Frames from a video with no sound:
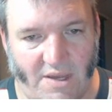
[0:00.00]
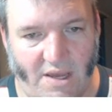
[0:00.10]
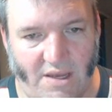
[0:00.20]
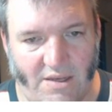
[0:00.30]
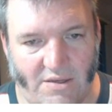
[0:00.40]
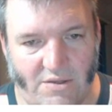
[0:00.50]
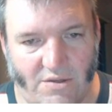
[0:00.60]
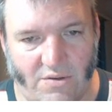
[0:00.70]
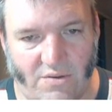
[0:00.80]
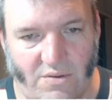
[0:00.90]
A is
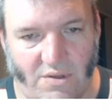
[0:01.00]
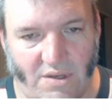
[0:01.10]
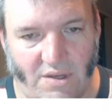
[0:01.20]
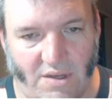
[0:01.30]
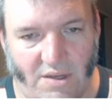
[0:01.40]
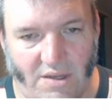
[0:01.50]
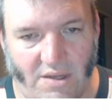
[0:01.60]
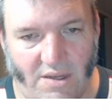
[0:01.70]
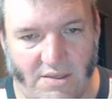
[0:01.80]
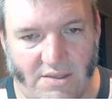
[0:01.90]
2,
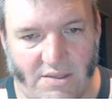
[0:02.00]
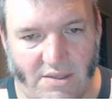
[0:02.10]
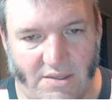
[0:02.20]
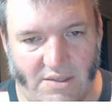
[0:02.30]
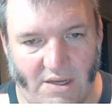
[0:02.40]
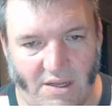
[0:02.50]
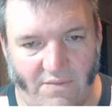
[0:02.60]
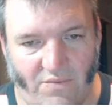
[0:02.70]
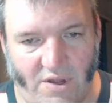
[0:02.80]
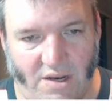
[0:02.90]
and C is
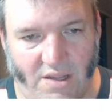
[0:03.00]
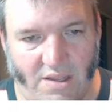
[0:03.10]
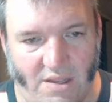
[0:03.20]
negative 1,